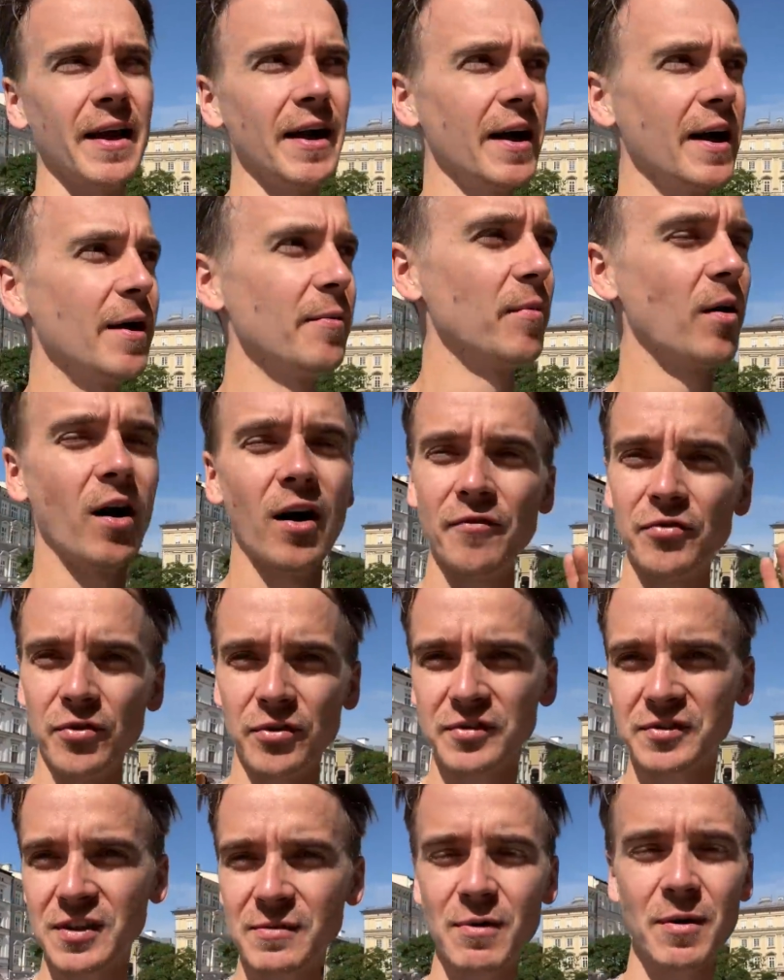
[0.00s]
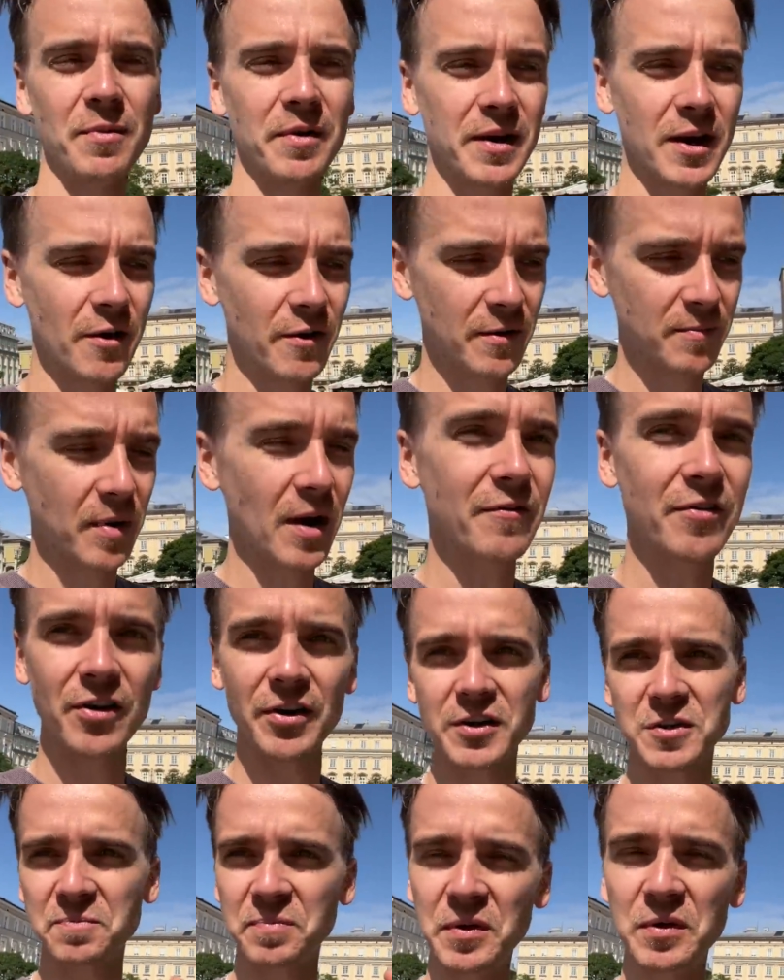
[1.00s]
um, I've not seen when we're going, but I've
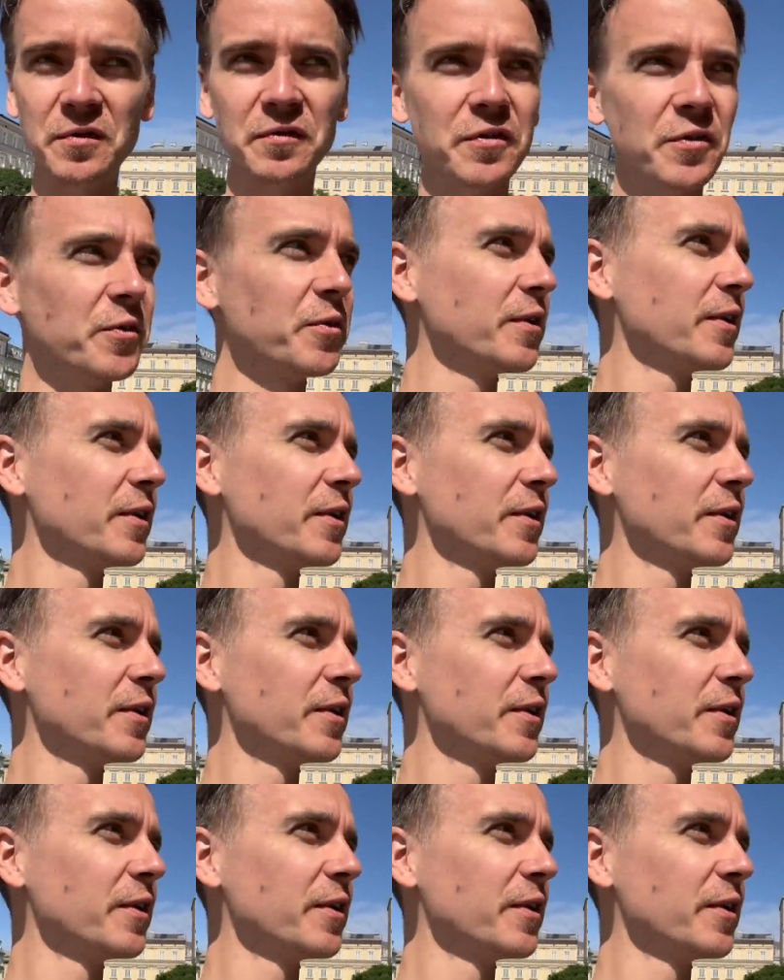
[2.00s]
heard it's beautiful.